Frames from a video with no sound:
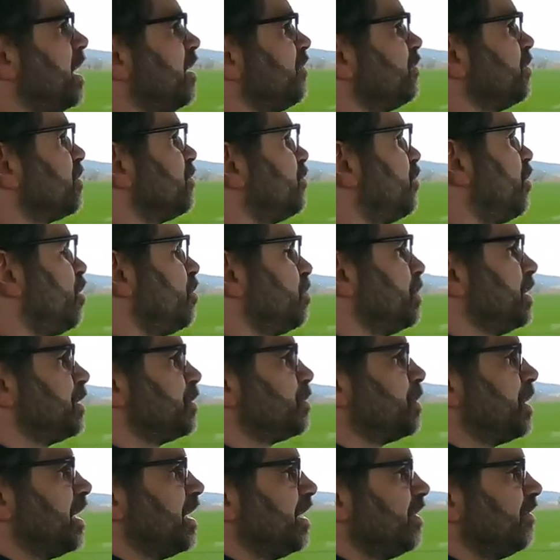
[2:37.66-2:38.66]
drive and four
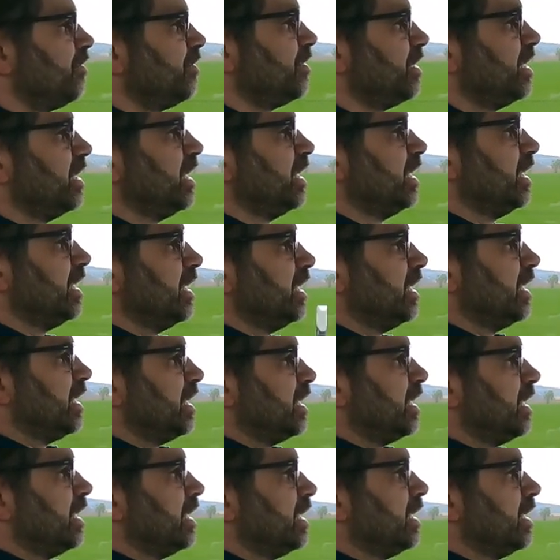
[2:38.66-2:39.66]
wheel drive.
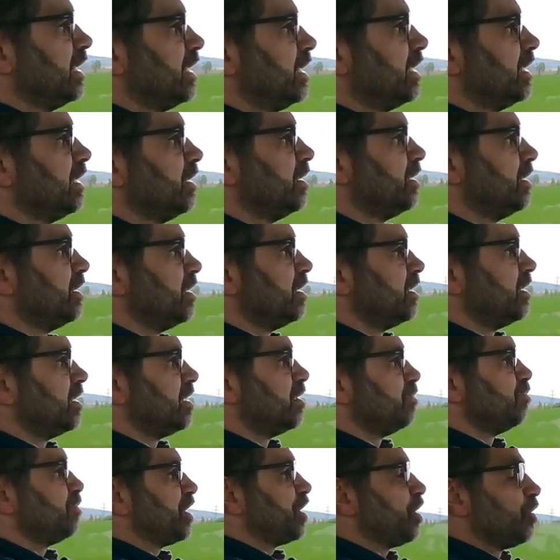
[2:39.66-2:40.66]
Uh,
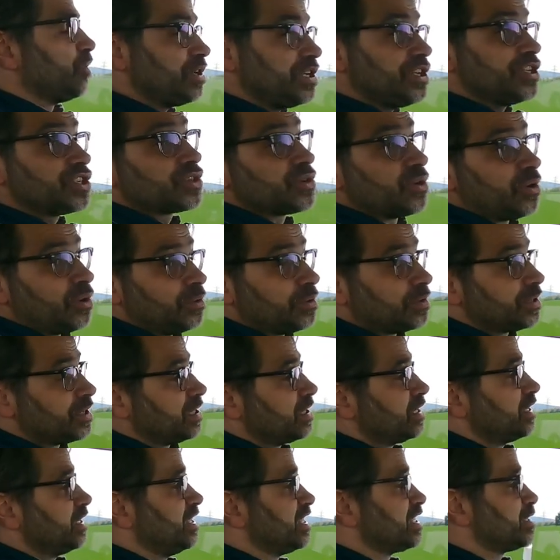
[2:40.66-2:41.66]
but only
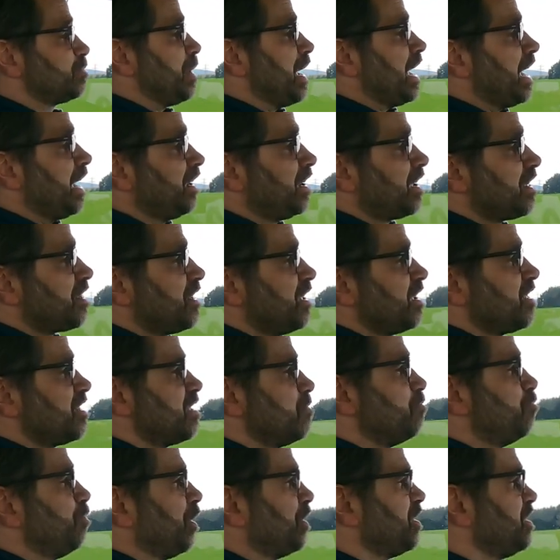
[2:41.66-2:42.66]
sold in Spain. I
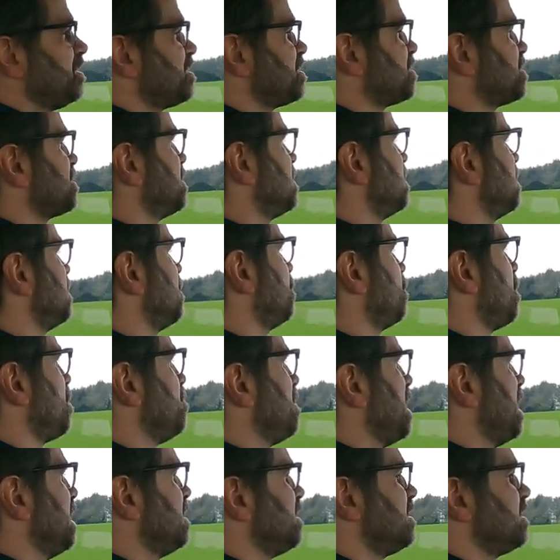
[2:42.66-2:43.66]
think the bodies uh,
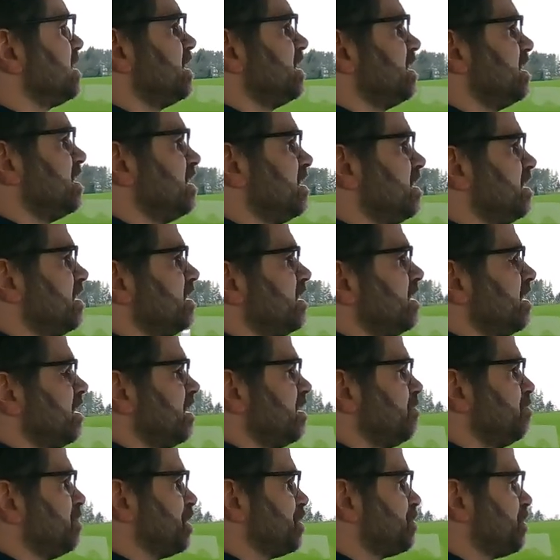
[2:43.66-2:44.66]
were made in
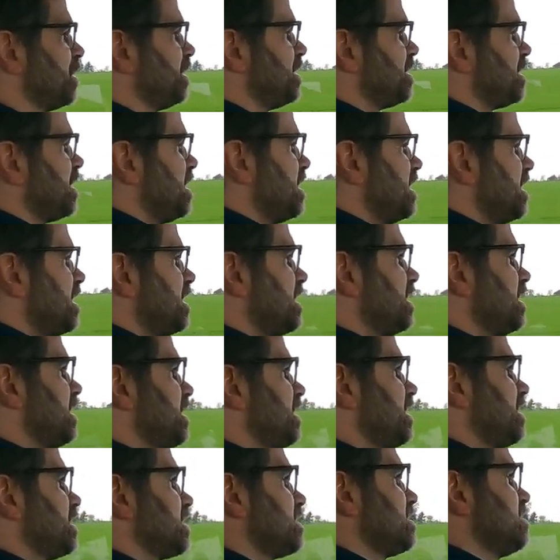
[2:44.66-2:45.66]
uh, Madrid.
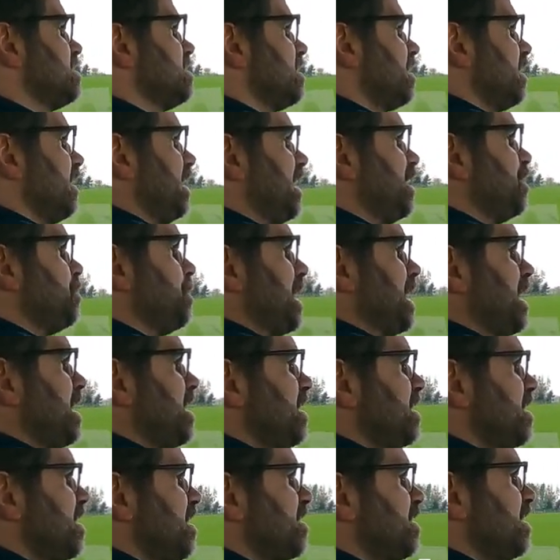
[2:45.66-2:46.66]

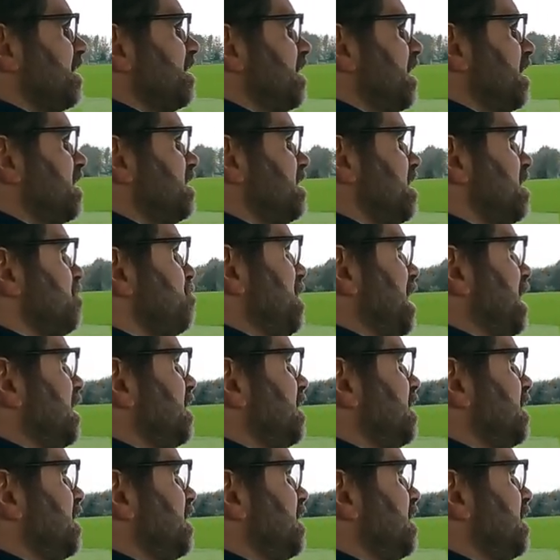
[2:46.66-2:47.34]
Anyway, that idea